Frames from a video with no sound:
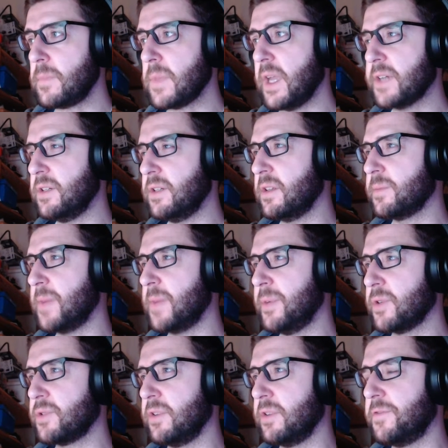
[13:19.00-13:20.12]
actually this might be
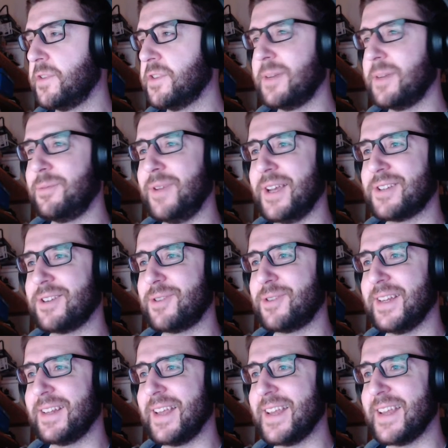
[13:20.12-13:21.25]
also the first time we actually
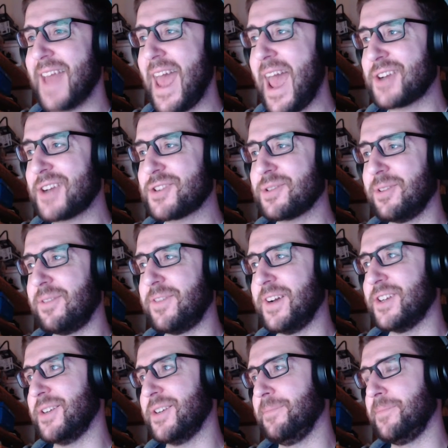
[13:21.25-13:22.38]
created an actual
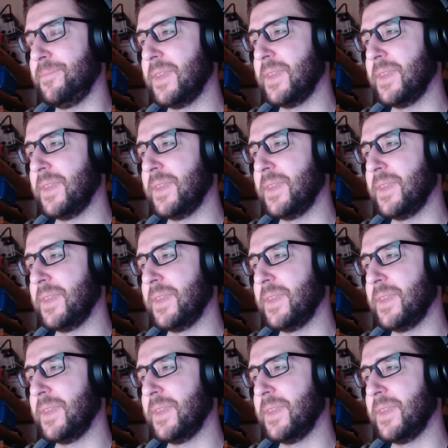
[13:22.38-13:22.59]
function.